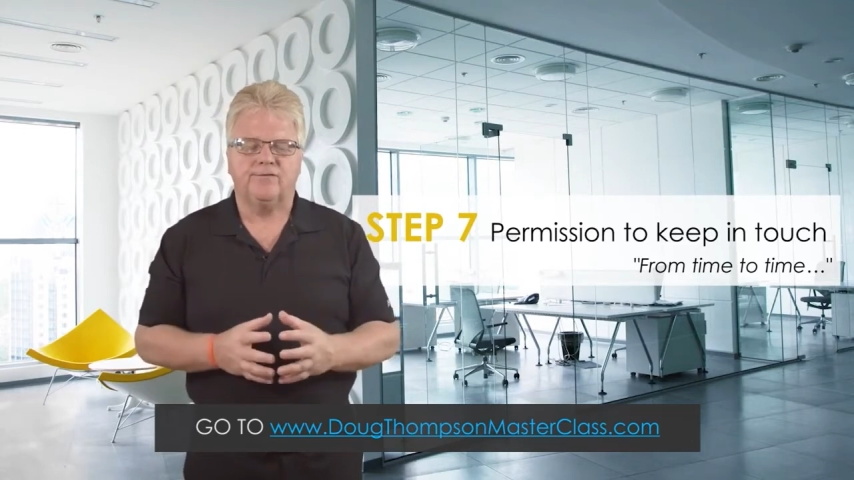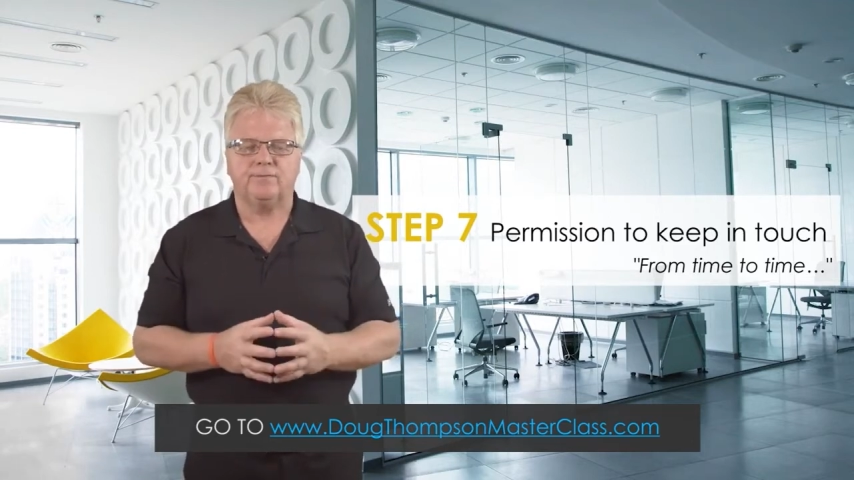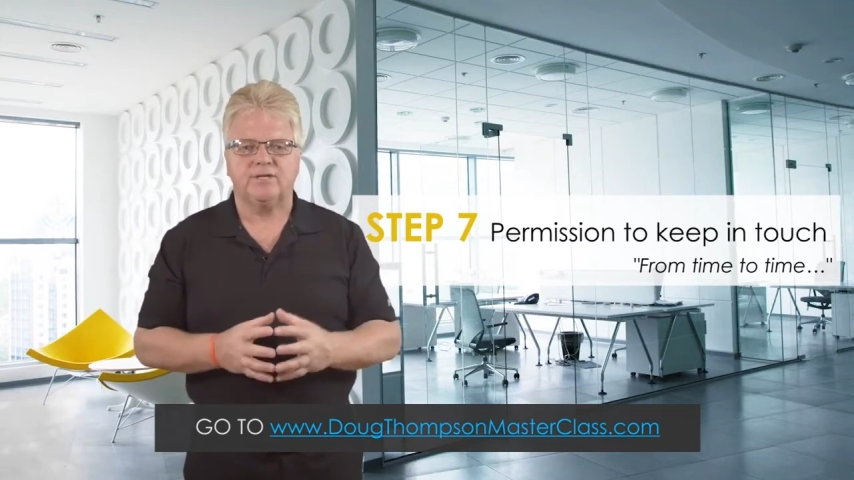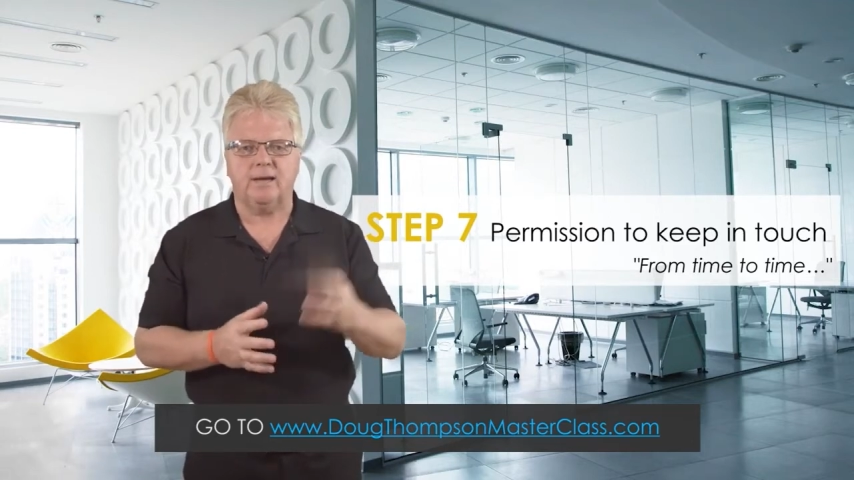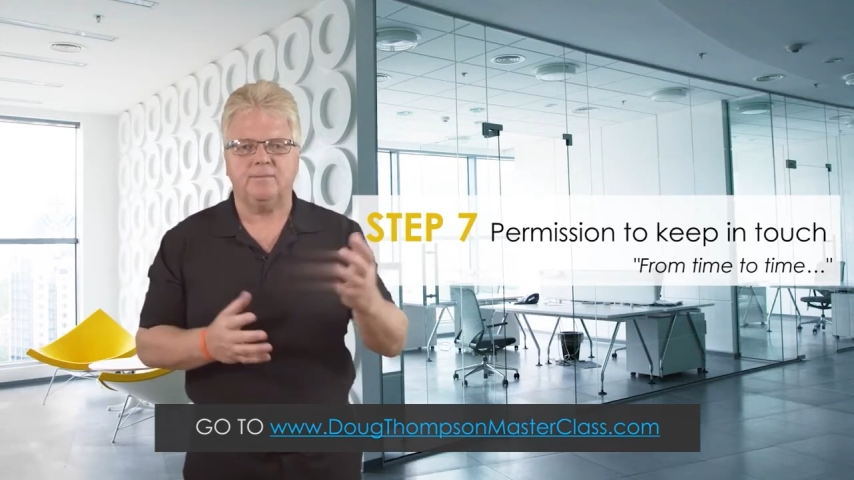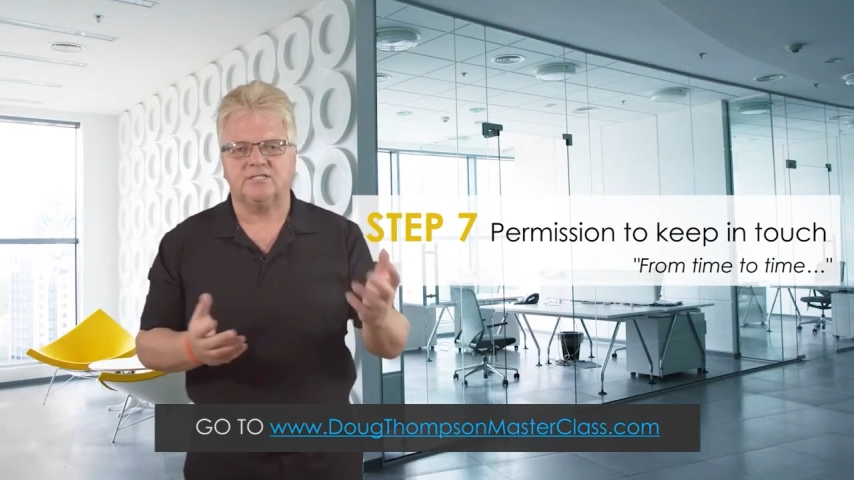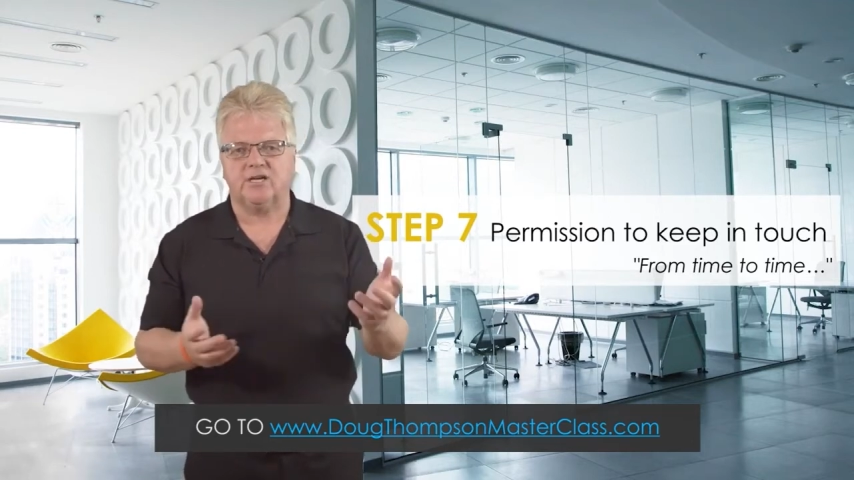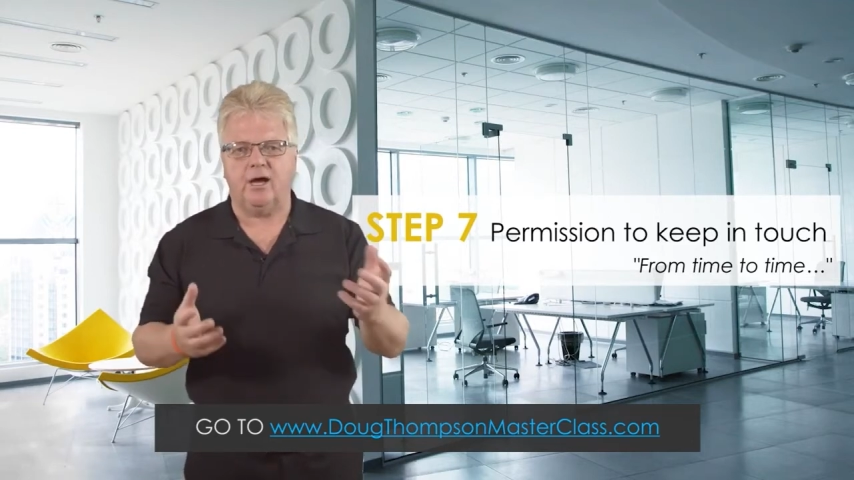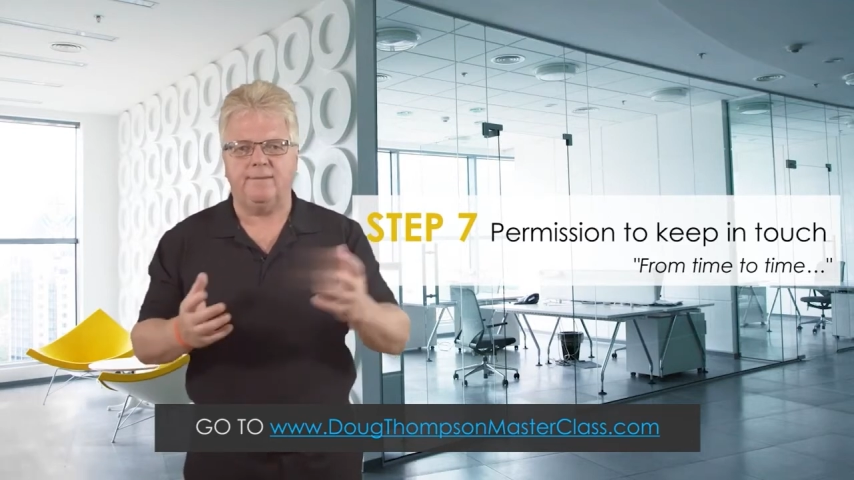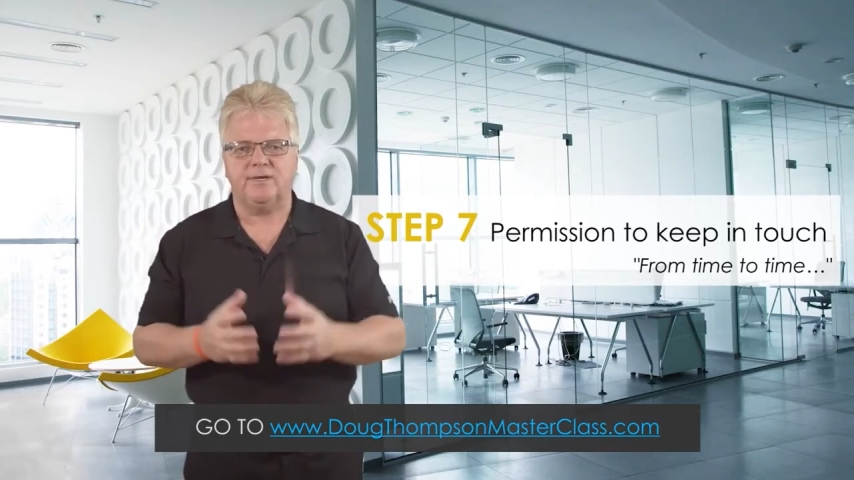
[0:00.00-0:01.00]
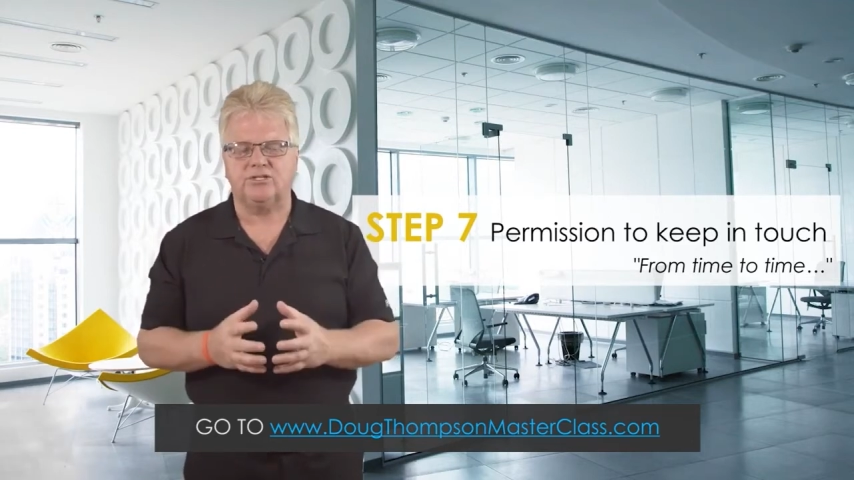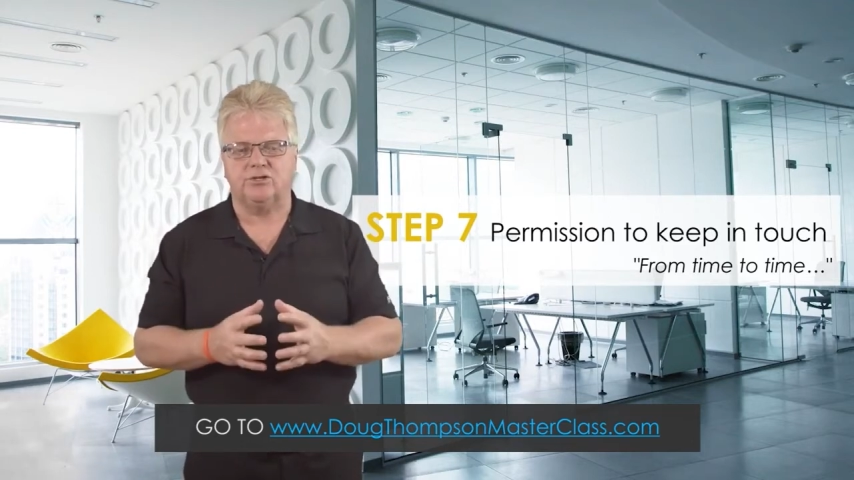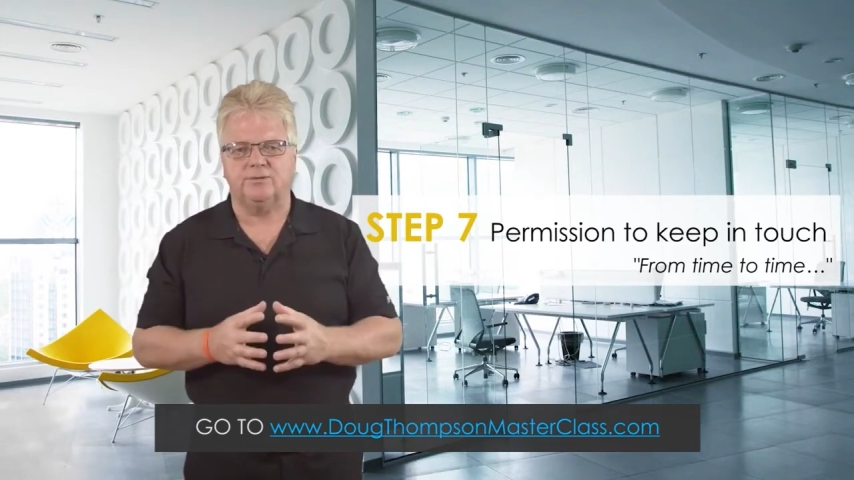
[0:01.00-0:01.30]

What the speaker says: from time to time, Mr.